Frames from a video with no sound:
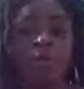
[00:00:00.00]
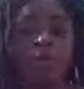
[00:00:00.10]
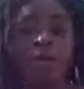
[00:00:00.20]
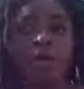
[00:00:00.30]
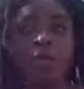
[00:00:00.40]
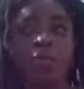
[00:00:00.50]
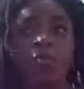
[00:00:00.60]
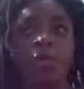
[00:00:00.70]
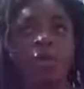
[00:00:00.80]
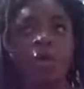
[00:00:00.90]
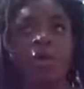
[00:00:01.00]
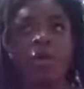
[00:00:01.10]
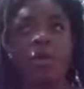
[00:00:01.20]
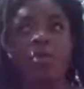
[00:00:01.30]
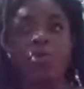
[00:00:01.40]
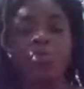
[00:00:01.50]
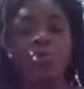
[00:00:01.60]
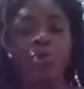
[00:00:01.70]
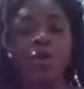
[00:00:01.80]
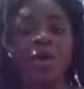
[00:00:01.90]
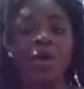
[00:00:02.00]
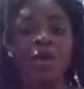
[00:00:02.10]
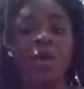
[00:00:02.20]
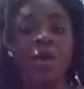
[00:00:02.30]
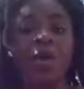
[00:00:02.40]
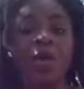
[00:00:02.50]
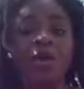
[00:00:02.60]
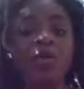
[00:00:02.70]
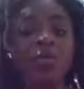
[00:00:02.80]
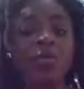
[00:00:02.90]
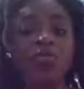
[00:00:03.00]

Like it, it really kind of like it was borderline headache ish.